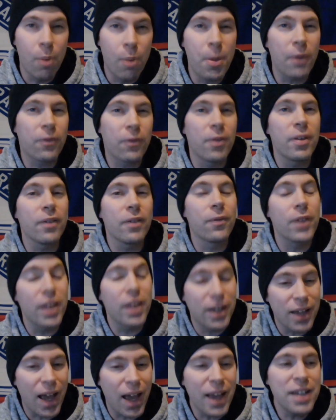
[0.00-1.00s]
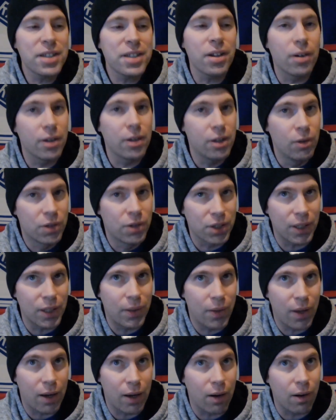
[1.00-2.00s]
But for the guys that are usually
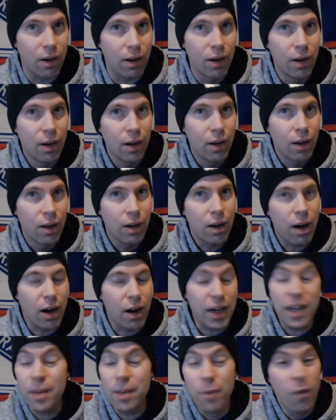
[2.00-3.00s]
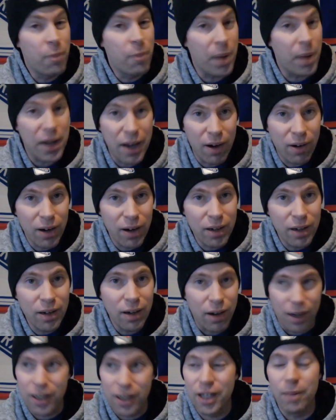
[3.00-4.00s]
there, are you going to move Panarin?
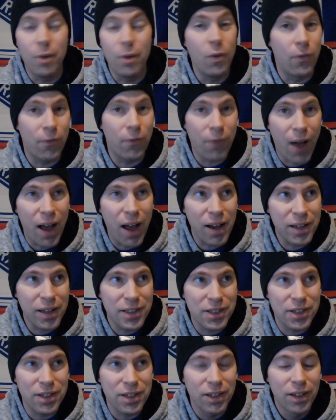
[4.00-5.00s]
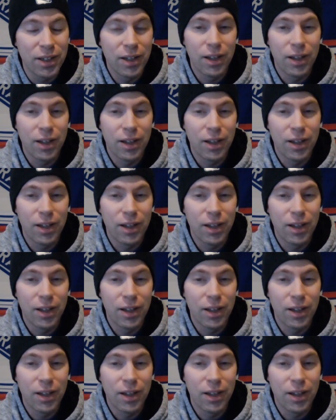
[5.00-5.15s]
Are you going to move Fox?